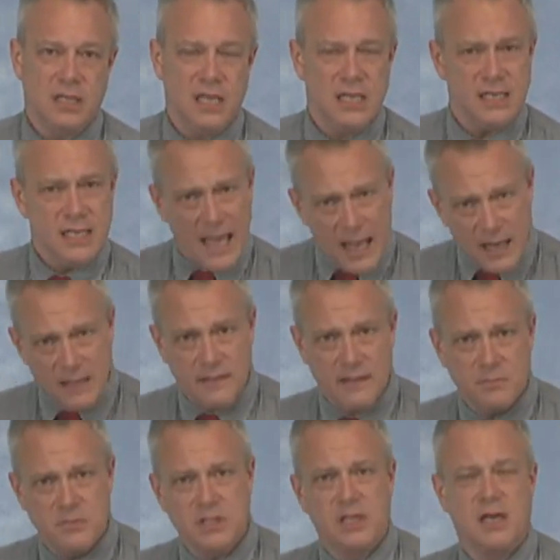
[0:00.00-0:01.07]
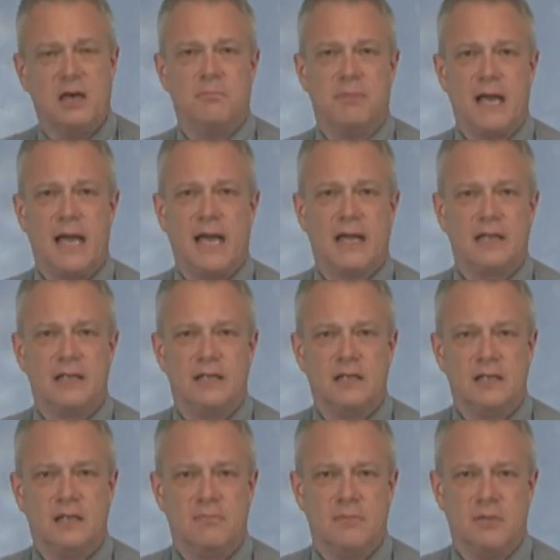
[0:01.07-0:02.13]
in getting them to cut back.
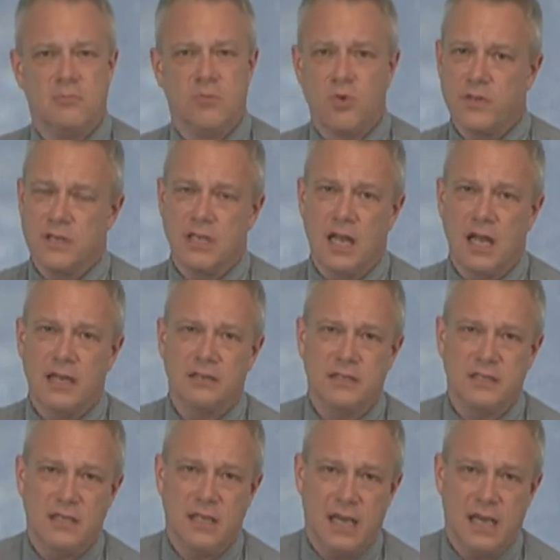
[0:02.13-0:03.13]
But more than likely,